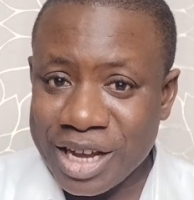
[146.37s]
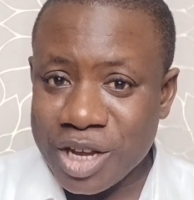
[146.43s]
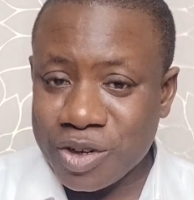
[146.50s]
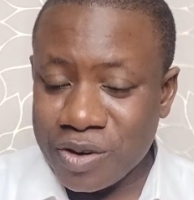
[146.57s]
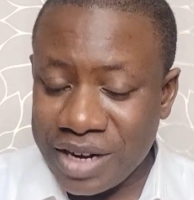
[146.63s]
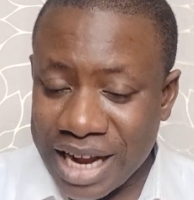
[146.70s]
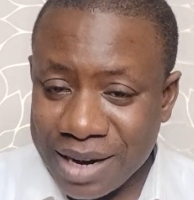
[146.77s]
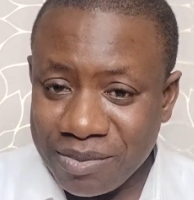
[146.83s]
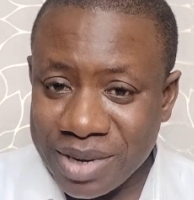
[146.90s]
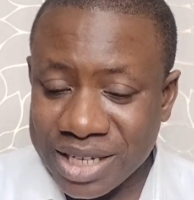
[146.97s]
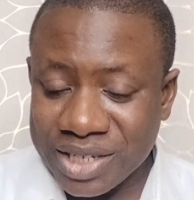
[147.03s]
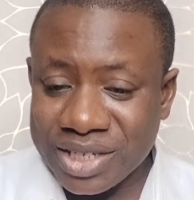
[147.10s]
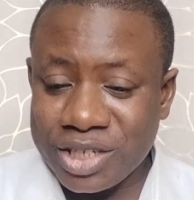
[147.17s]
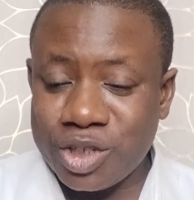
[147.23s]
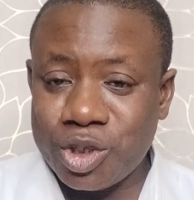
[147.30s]
So let me
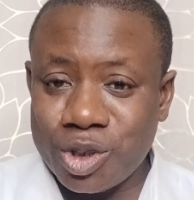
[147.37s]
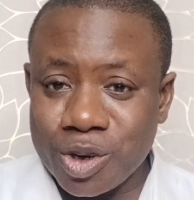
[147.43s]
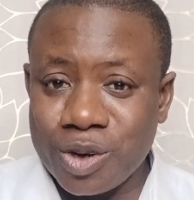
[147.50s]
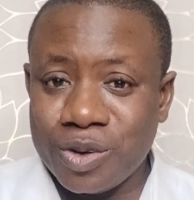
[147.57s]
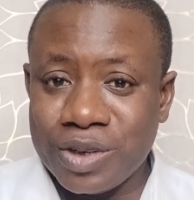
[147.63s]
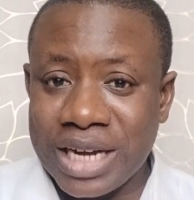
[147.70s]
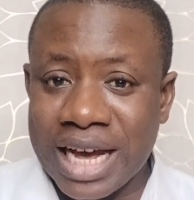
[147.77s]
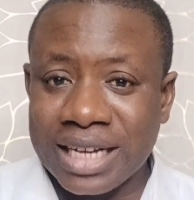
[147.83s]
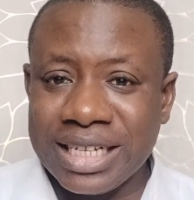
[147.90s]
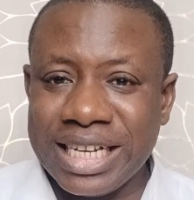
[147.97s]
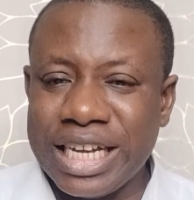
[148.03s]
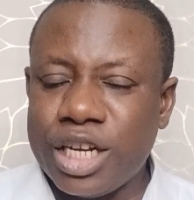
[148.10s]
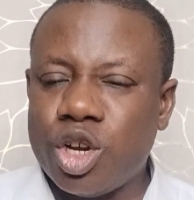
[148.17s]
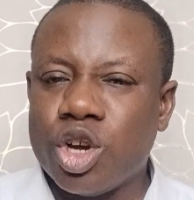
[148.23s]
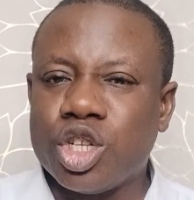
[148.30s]
show you that
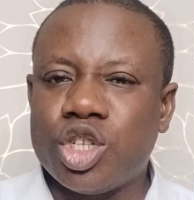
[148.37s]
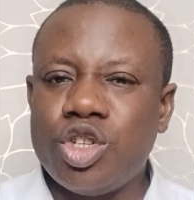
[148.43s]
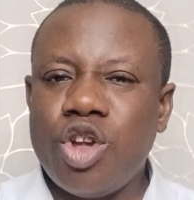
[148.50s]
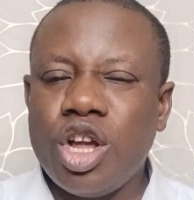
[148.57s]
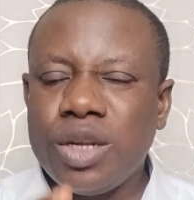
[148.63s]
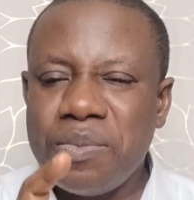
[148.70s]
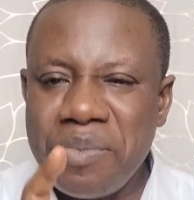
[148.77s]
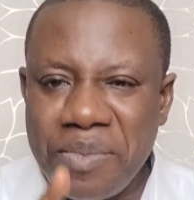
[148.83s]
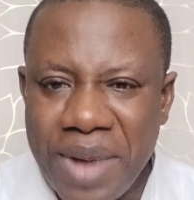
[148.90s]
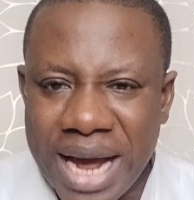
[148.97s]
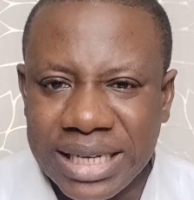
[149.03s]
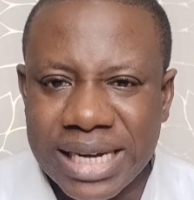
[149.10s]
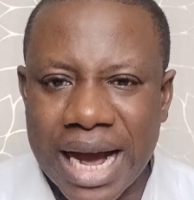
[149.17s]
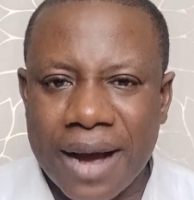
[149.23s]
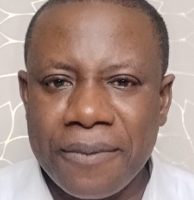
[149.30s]
it does not
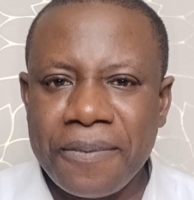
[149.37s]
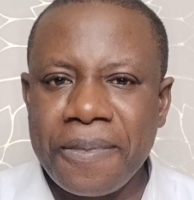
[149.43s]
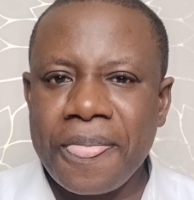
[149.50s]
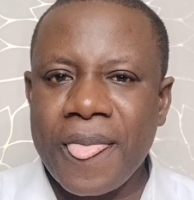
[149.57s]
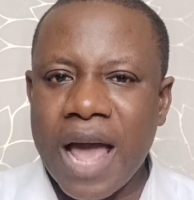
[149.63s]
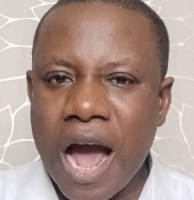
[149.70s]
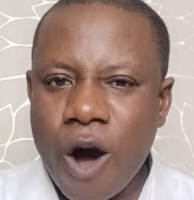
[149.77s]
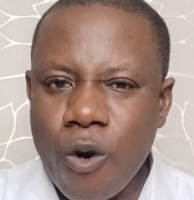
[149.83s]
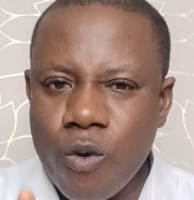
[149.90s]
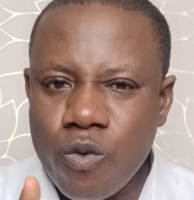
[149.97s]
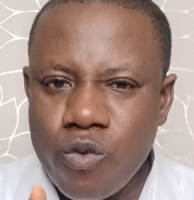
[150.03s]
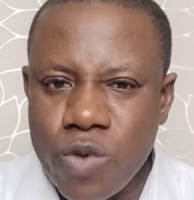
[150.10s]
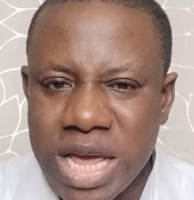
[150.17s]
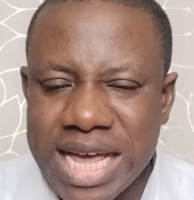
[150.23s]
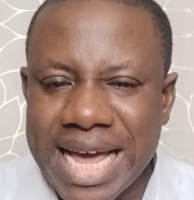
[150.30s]
matter how
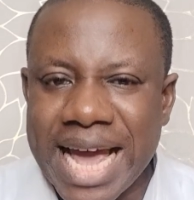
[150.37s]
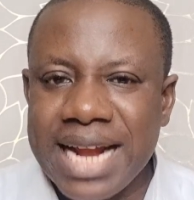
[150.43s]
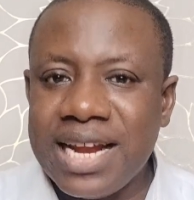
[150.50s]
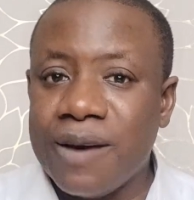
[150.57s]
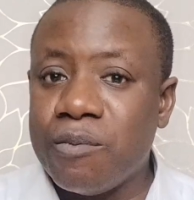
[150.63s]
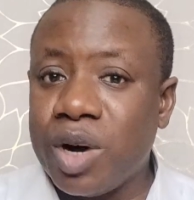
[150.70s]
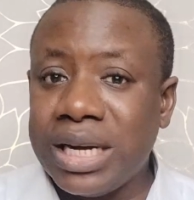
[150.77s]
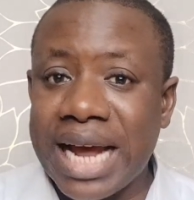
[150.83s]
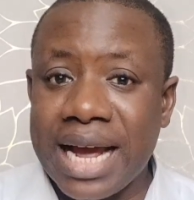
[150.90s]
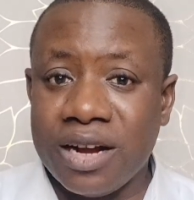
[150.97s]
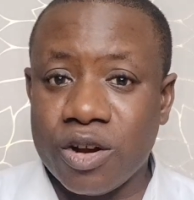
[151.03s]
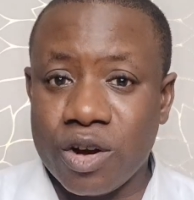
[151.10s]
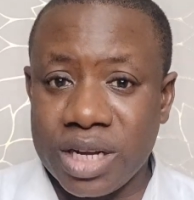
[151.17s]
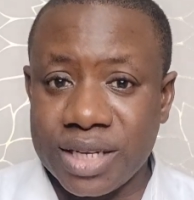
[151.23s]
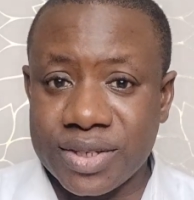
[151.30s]
wicked a
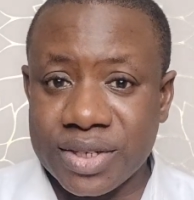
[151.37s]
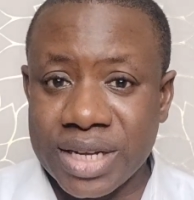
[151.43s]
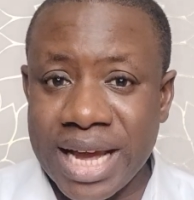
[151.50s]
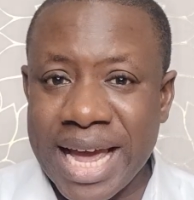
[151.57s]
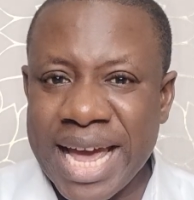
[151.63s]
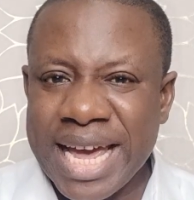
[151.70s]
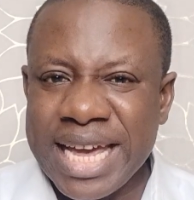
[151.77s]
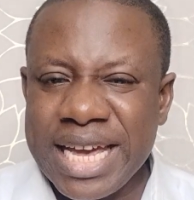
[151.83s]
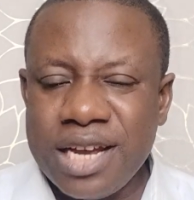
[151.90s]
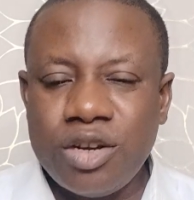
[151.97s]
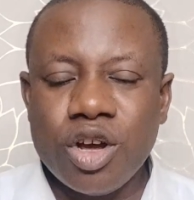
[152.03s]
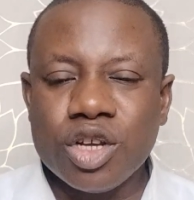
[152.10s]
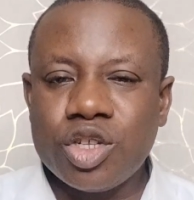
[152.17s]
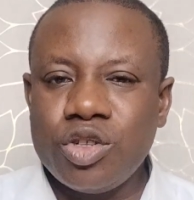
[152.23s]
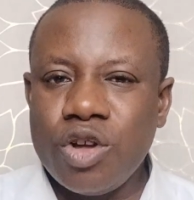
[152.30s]
mother-in-law is. It
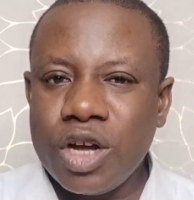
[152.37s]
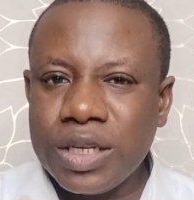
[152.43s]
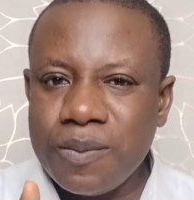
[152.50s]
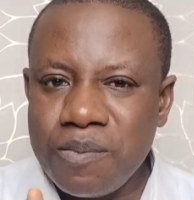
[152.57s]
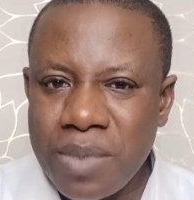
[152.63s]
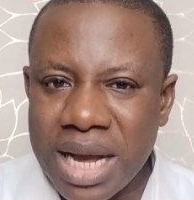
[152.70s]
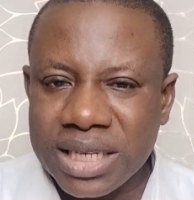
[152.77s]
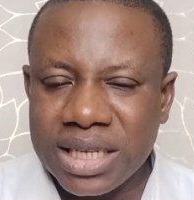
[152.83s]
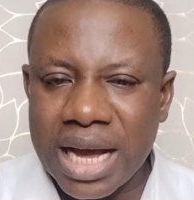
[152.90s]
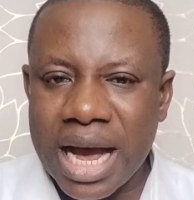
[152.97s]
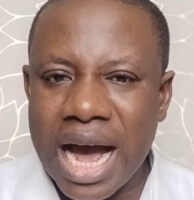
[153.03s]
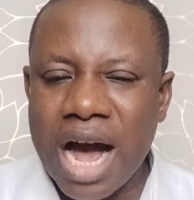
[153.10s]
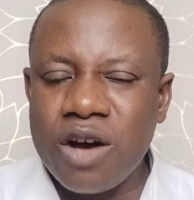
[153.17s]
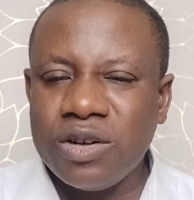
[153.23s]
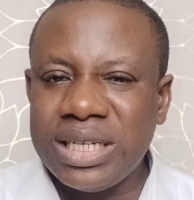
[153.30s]
does not matter
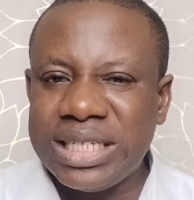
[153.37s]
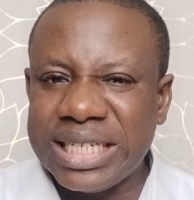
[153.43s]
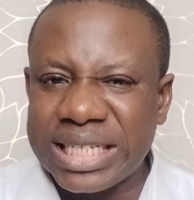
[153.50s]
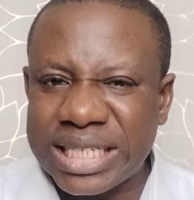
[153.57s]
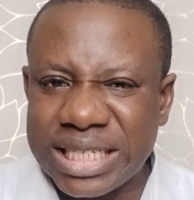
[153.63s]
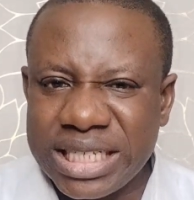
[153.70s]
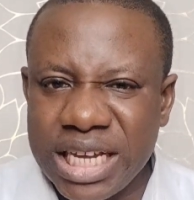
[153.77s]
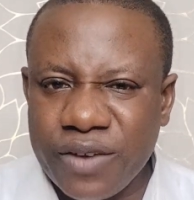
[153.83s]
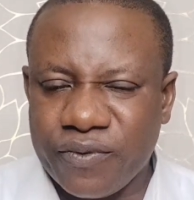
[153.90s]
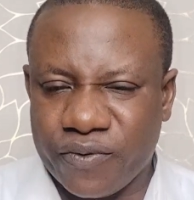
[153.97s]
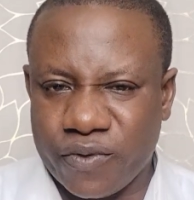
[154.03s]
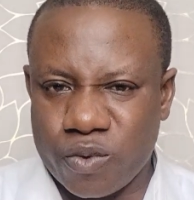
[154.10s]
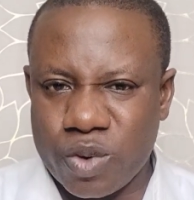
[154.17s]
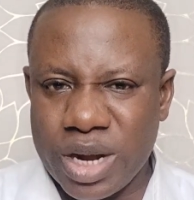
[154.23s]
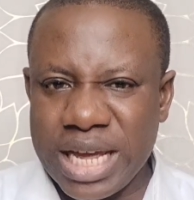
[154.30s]
how
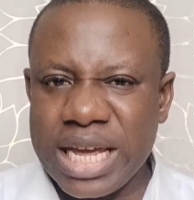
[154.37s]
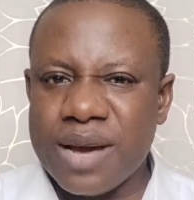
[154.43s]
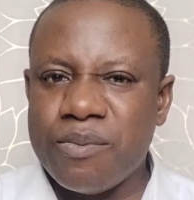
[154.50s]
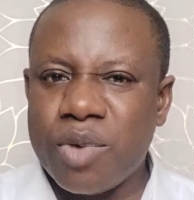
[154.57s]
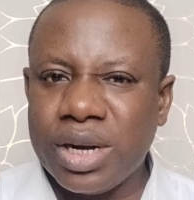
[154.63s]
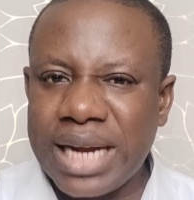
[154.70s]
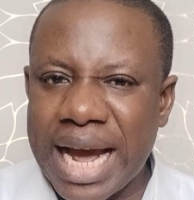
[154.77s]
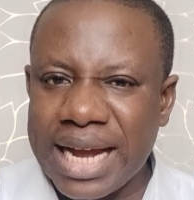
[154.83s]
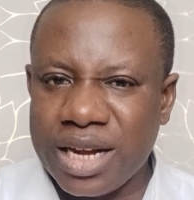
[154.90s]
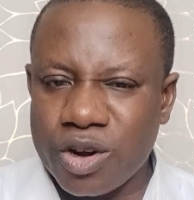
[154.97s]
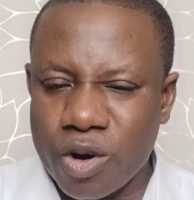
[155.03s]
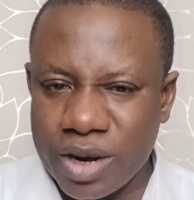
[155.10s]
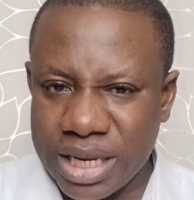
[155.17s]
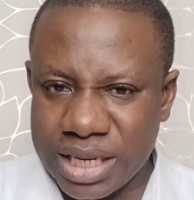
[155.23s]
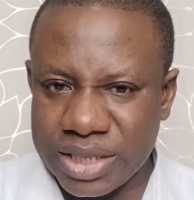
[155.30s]
deceitful a
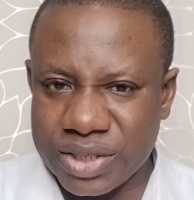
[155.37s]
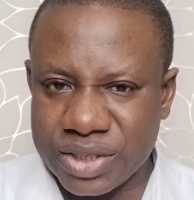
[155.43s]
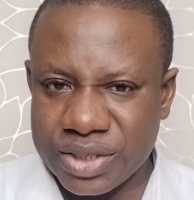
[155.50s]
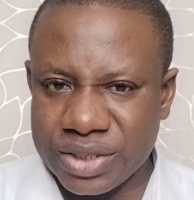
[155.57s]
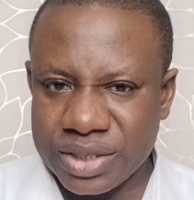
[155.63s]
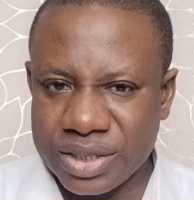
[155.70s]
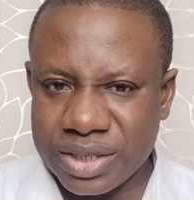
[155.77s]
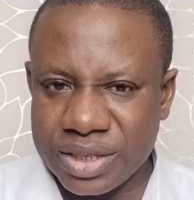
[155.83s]
mother-in-law is.